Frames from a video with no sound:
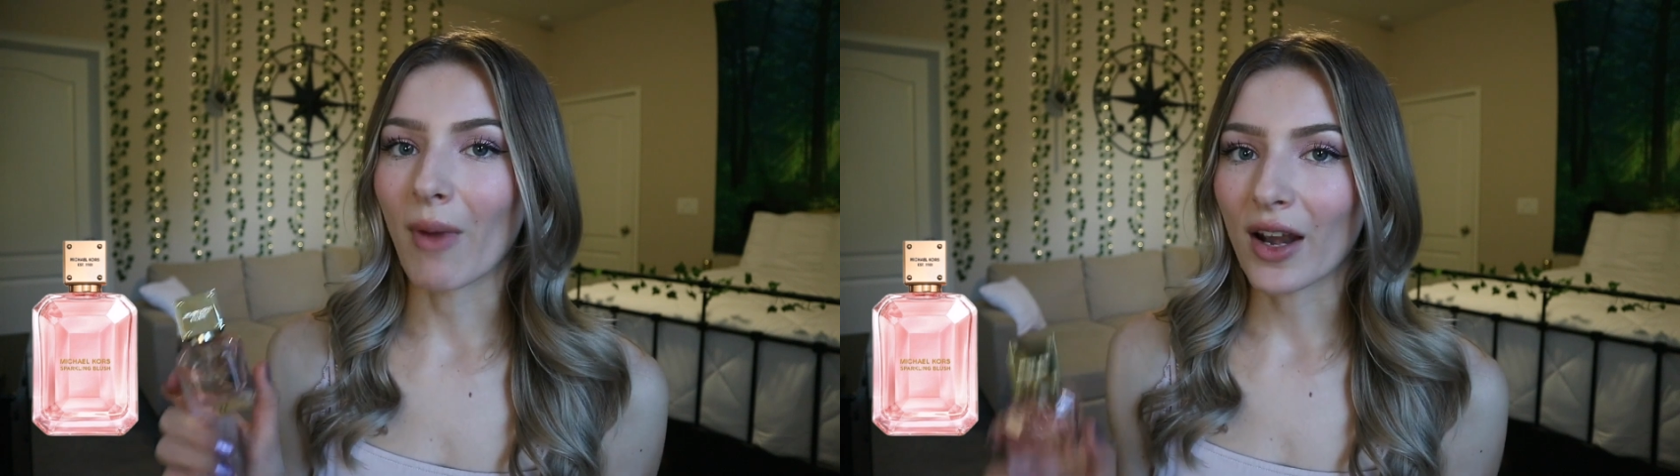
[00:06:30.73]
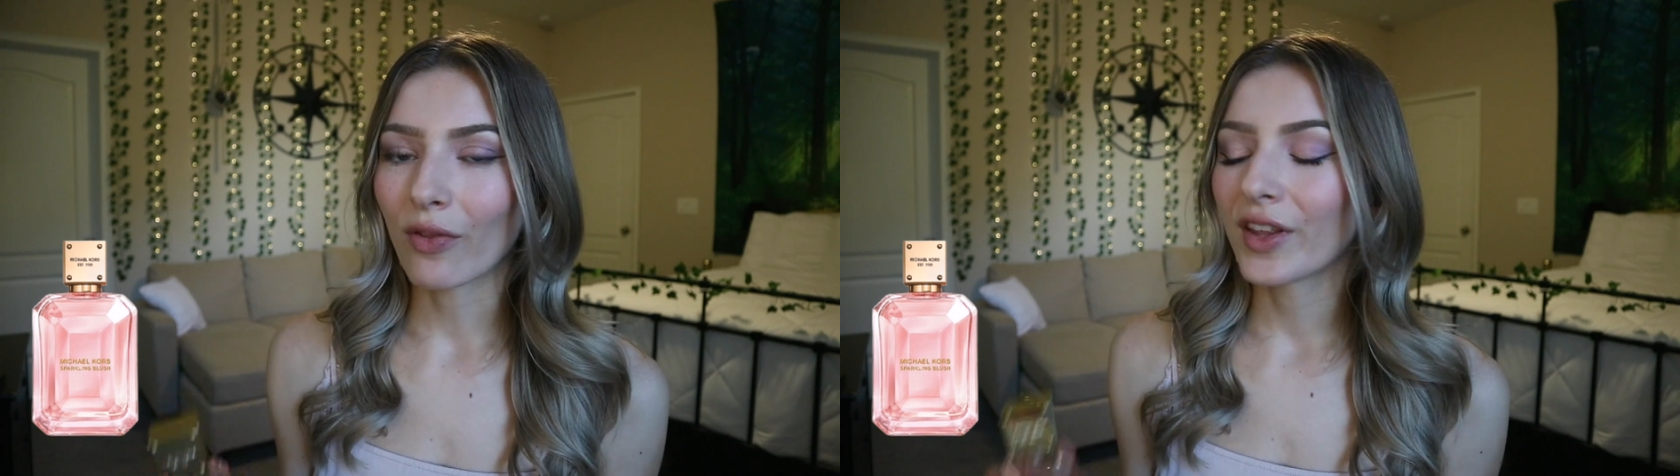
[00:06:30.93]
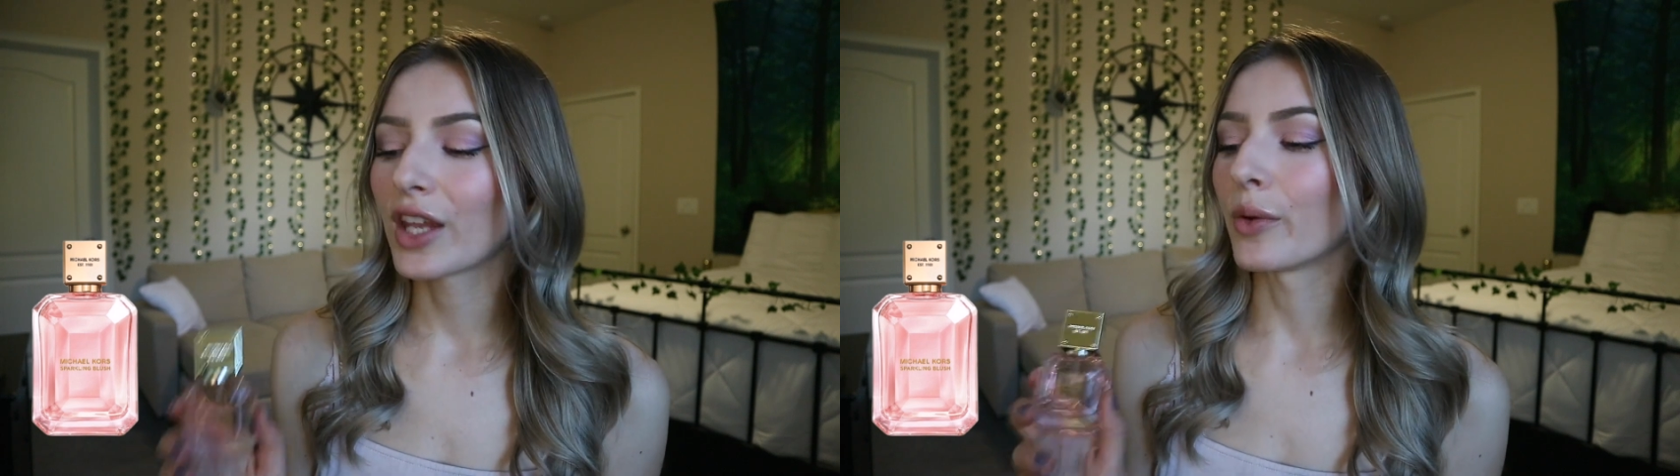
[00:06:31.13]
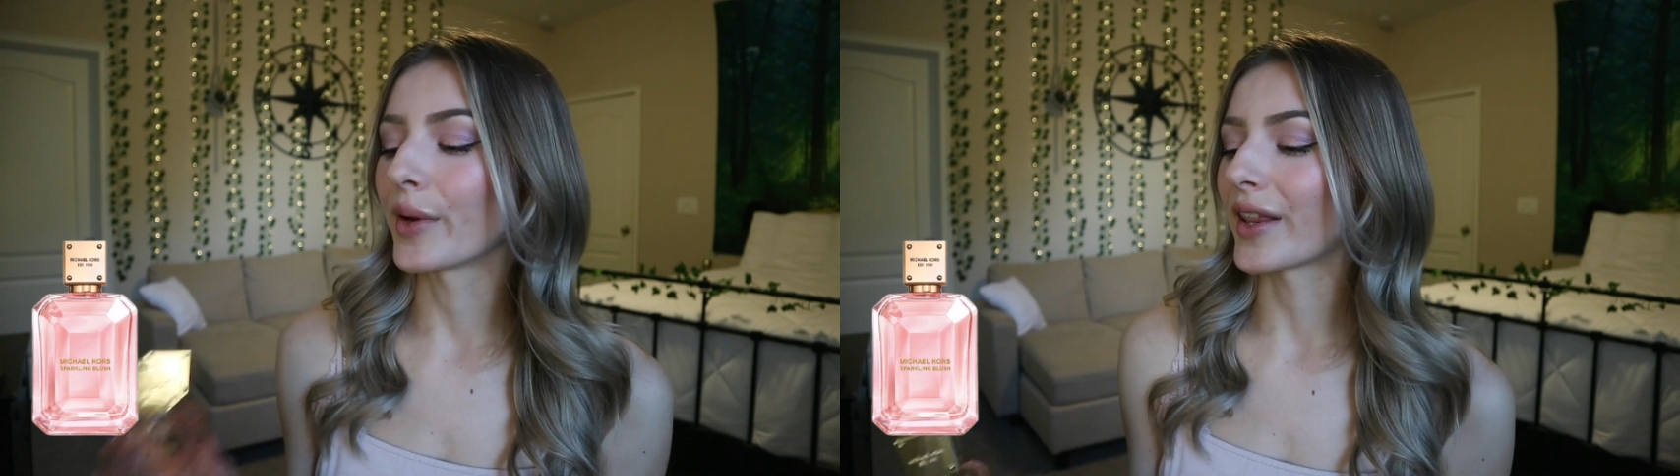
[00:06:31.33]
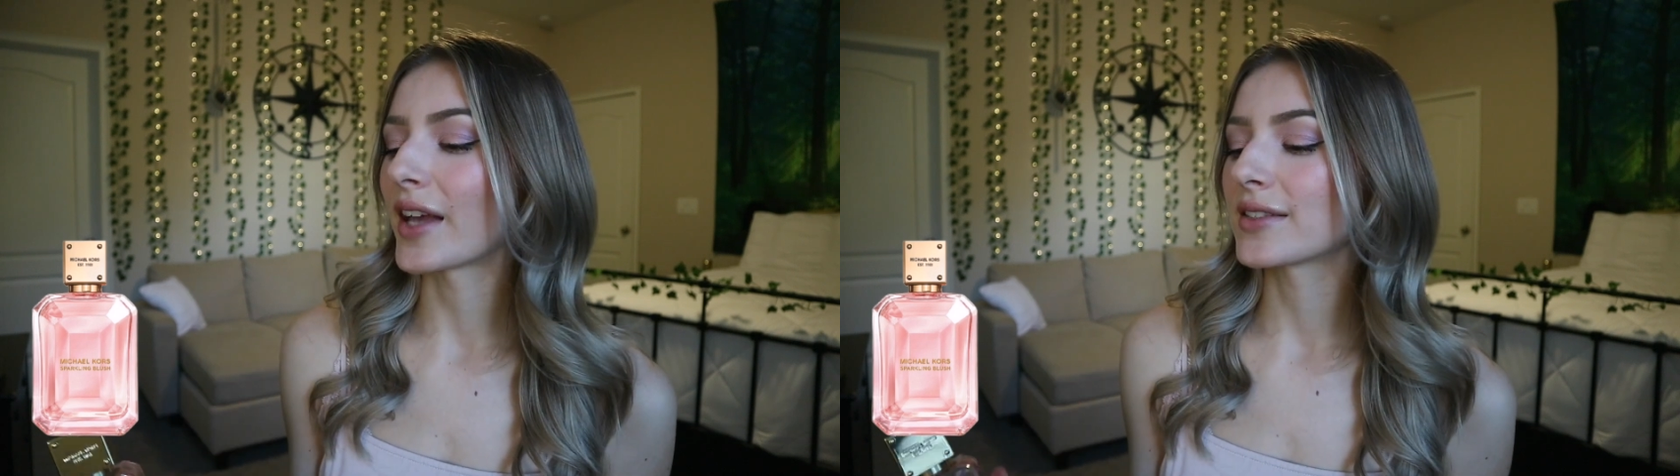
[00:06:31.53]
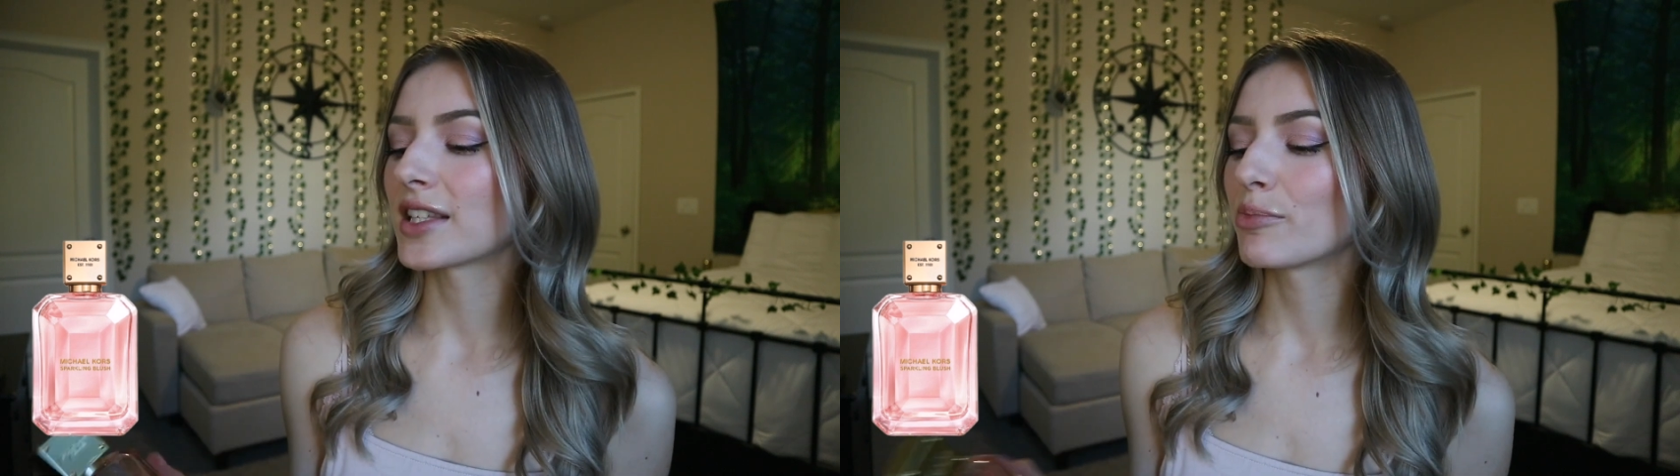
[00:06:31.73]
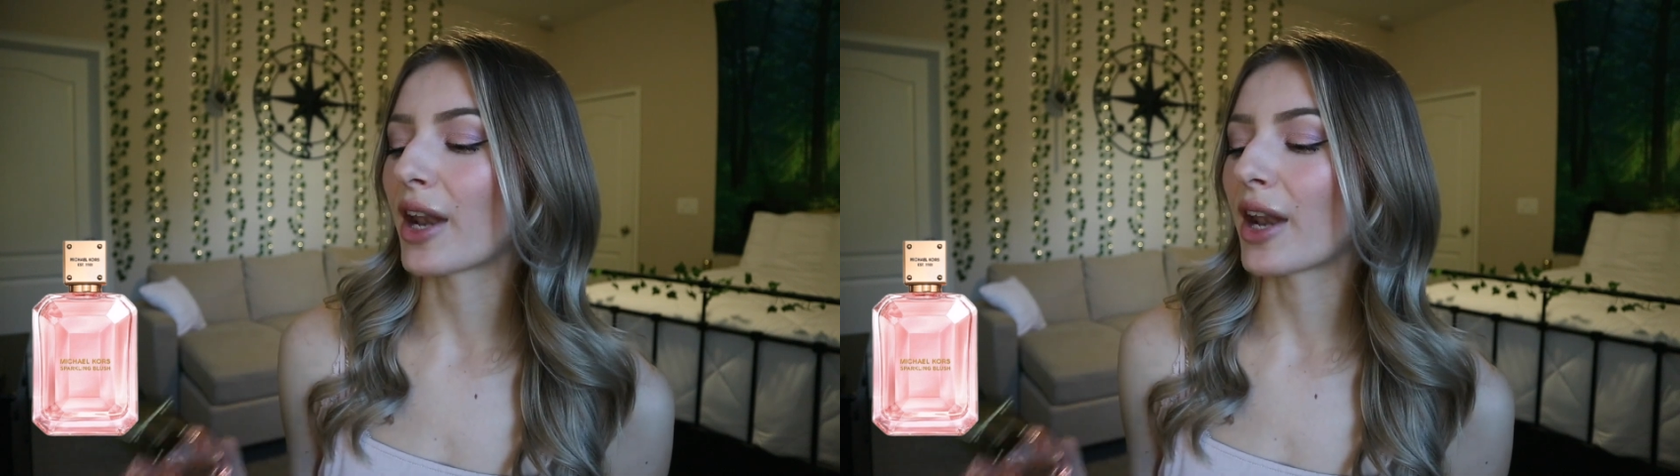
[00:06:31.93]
I don't think he realizes,